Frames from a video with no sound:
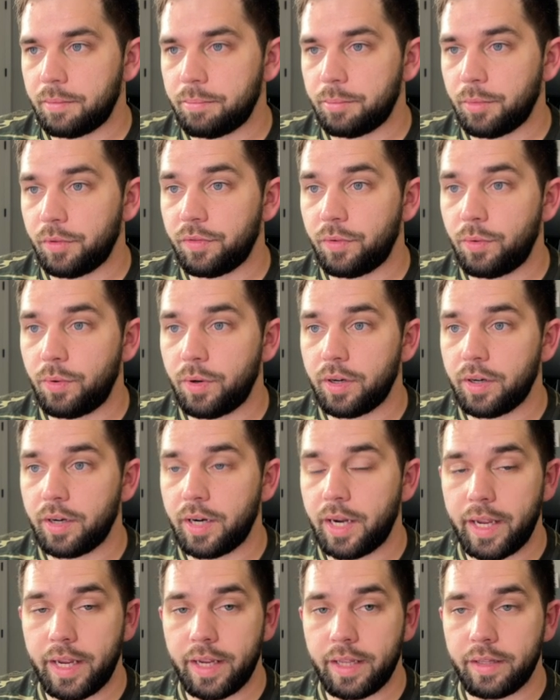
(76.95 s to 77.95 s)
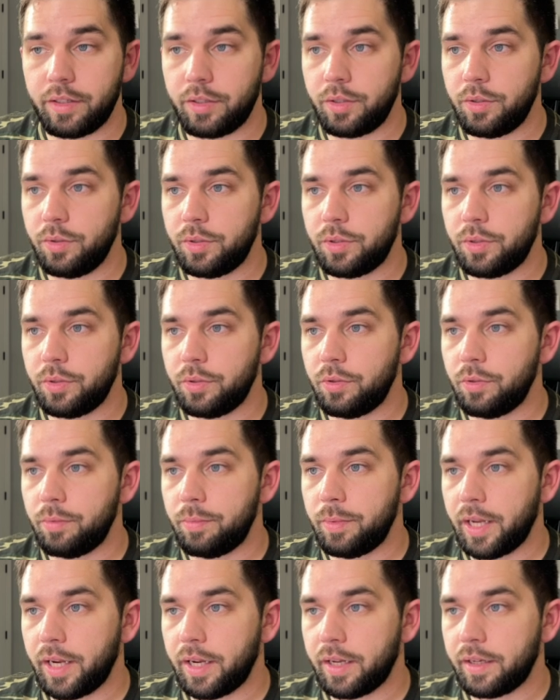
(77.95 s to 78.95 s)
before I had the
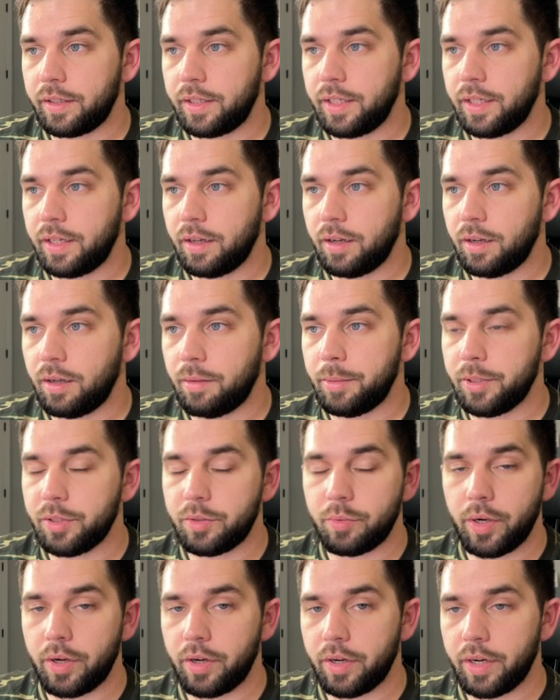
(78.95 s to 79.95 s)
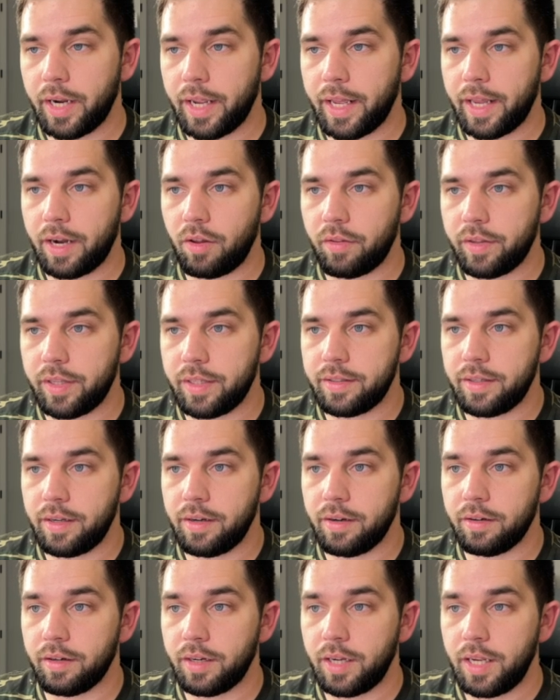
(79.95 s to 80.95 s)
YouTube and GitHub and Twitter, I had all these
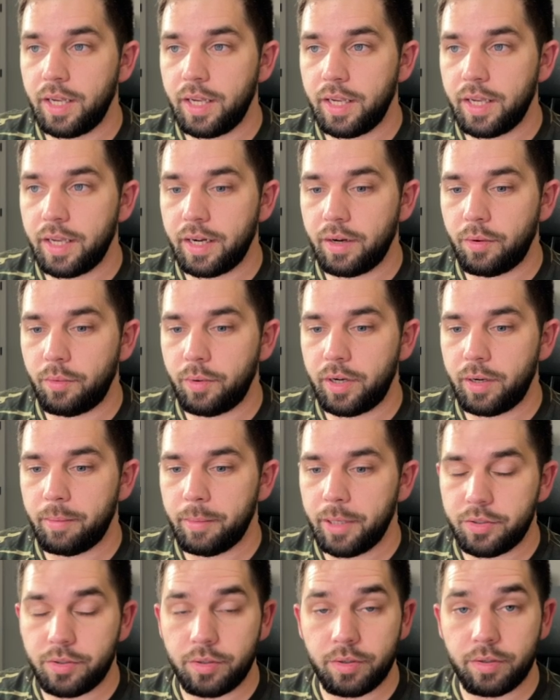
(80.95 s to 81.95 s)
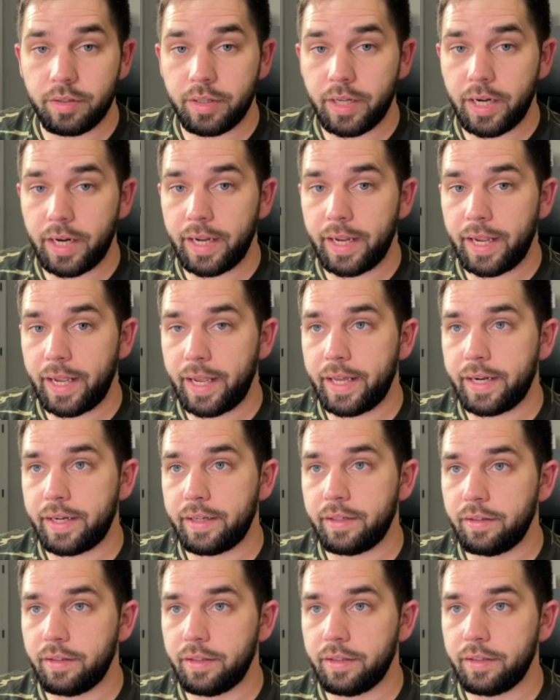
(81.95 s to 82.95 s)
here, and I wanted to make sure that I
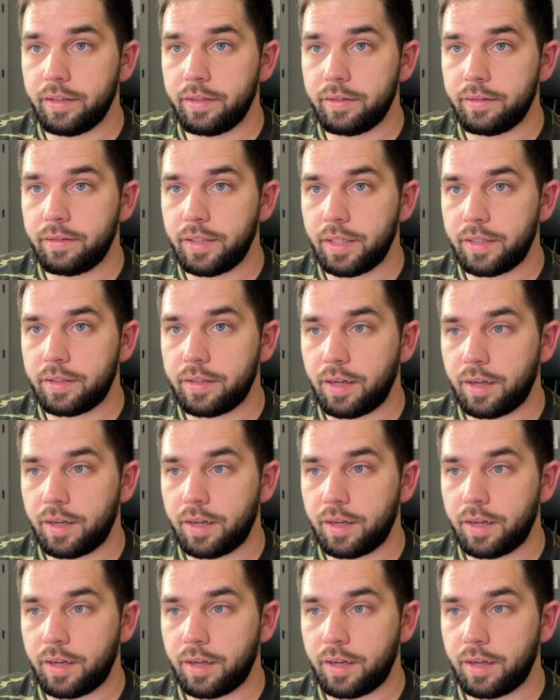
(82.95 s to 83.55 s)
added the TikTok